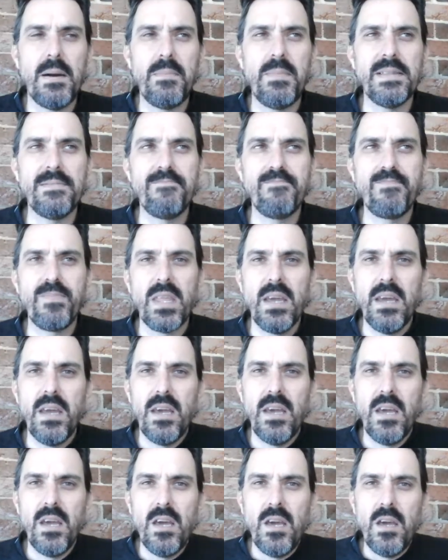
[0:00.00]
But
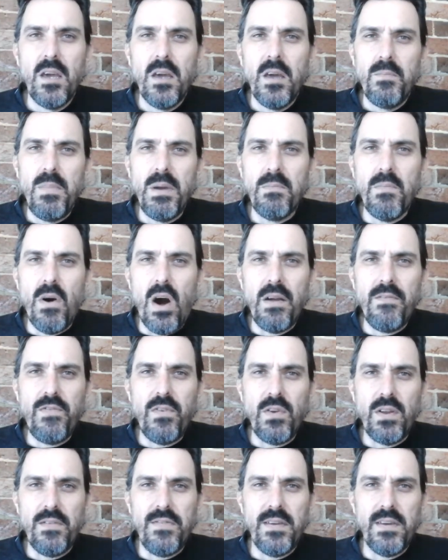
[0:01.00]
be
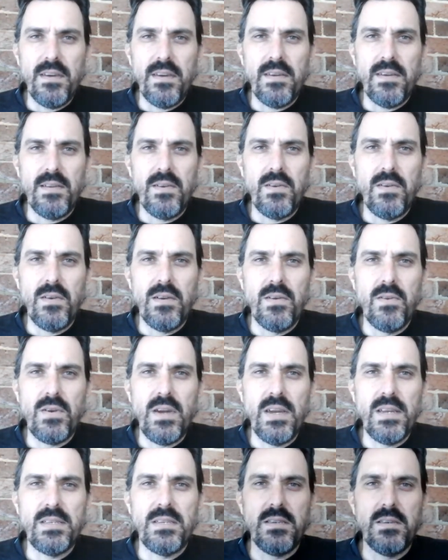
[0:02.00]
mindful if you're
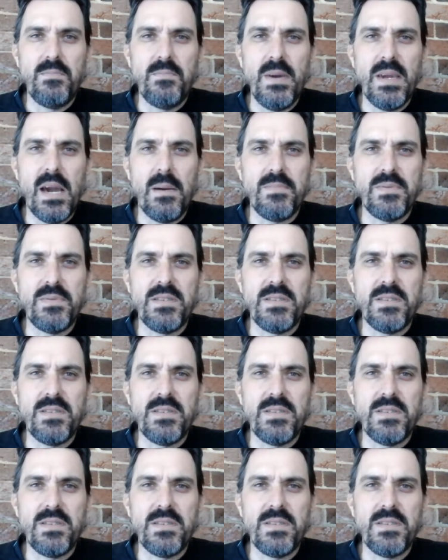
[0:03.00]
looking to pick up